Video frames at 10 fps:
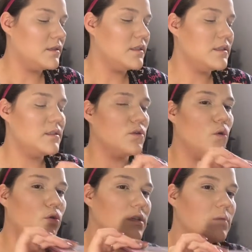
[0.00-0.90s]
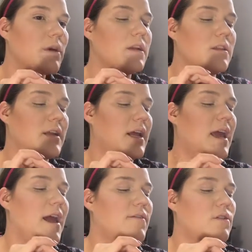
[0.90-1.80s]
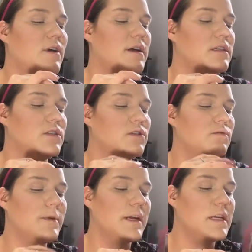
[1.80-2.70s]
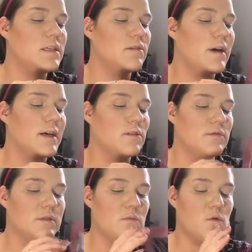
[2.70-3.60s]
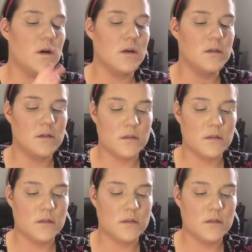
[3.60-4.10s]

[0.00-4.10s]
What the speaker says: This is an oldie one that I haven't cracked into, but I need to crack into it more.